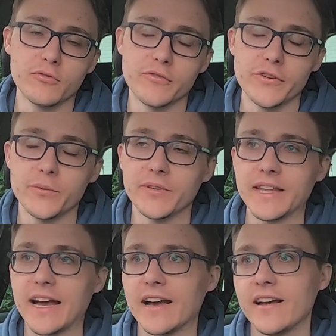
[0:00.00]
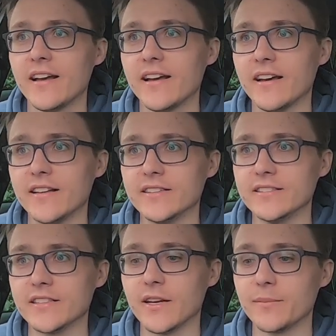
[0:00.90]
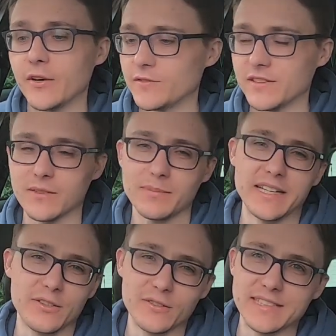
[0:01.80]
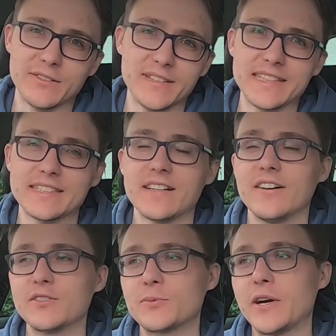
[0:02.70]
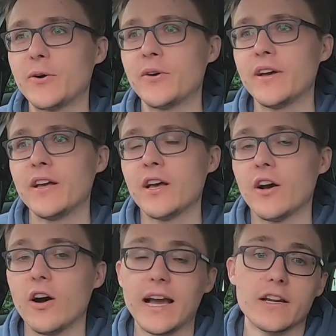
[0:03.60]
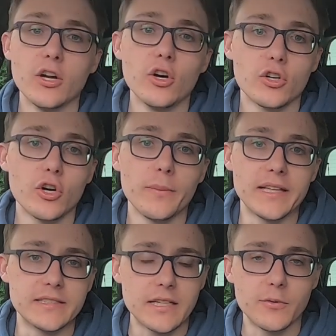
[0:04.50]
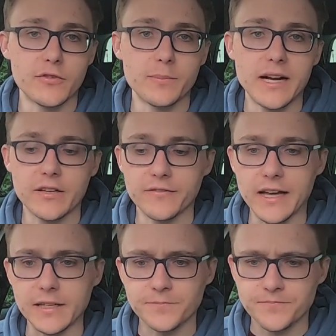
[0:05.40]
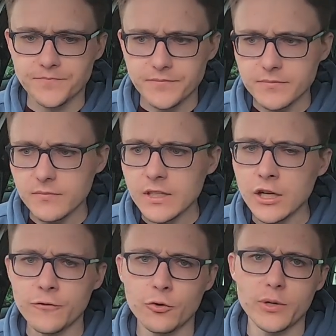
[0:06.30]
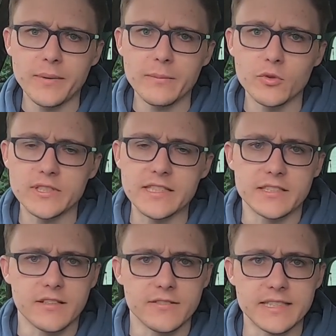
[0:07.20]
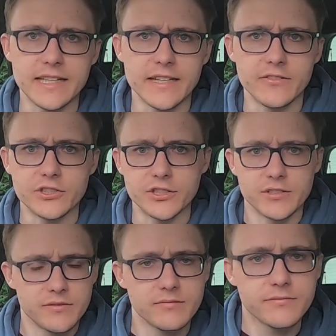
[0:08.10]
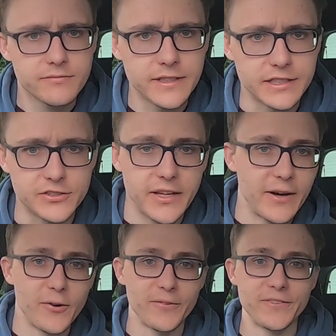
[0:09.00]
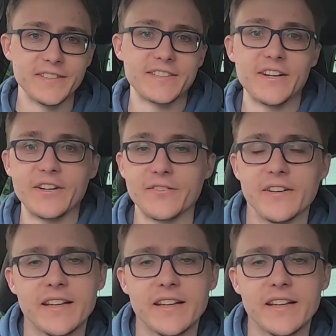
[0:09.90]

review on that. And yeah, obviously I've done plenty of content on this car as well. I had a lot of comments come off the back of that, and I thought it'd make more sense to kind of sit here and just finish that off and kind of